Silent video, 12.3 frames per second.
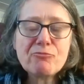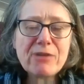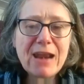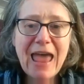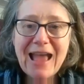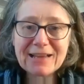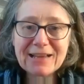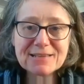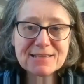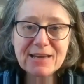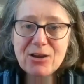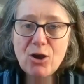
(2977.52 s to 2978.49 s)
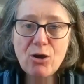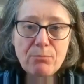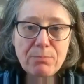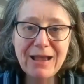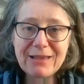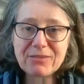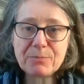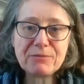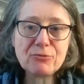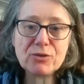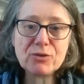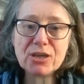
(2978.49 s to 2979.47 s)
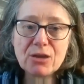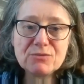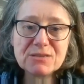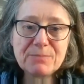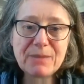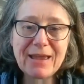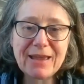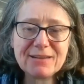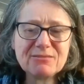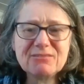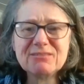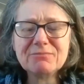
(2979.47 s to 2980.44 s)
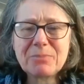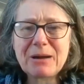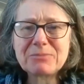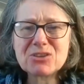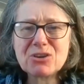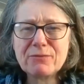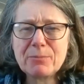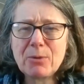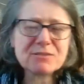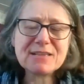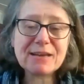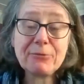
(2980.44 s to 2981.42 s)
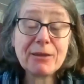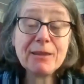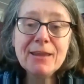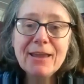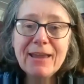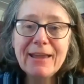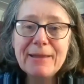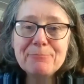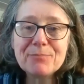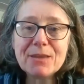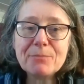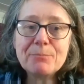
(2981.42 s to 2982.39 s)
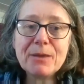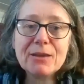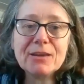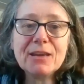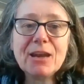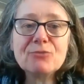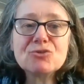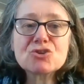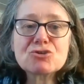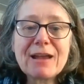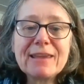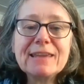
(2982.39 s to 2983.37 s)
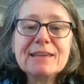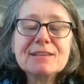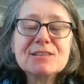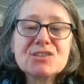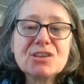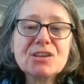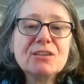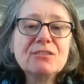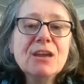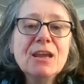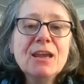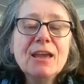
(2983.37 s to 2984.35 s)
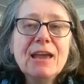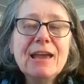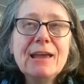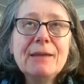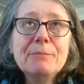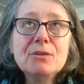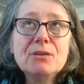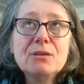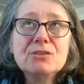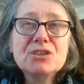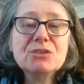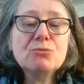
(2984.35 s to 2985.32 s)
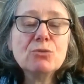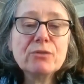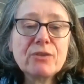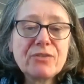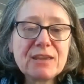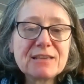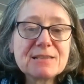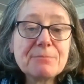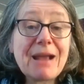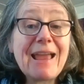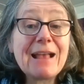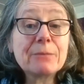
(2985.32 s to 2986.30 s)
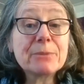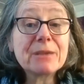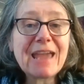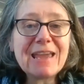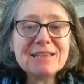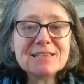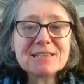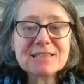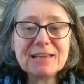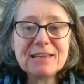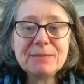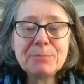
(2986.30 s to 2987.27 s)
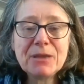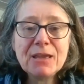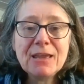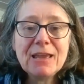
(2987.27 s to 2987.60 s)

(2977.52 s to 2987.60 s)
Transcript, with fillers: relax in a hot bath before you go to bed, oh, perhaps not for pots anyway, um, but, you know, trying to um, do all the things that might help you get into sleep